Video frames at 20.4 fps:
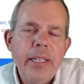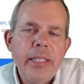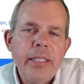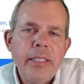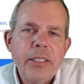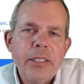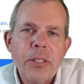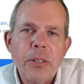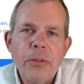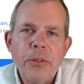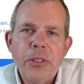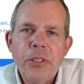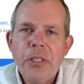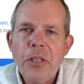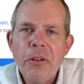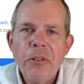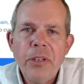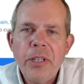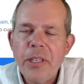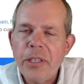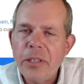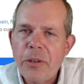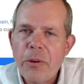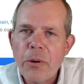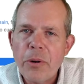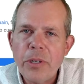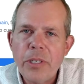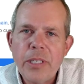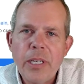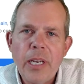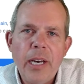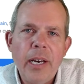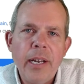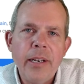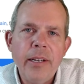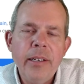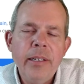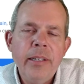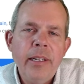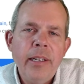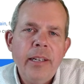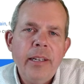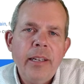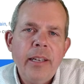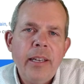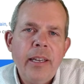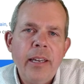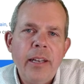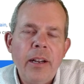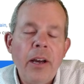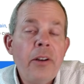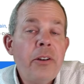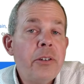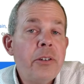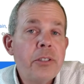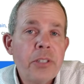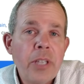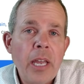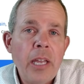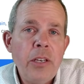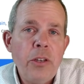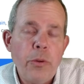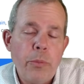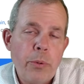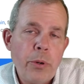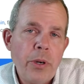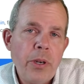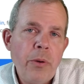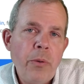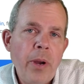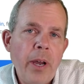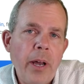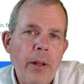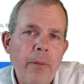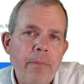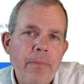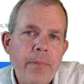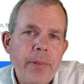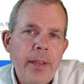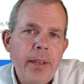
So Siri and Cortana can understand you pretty well.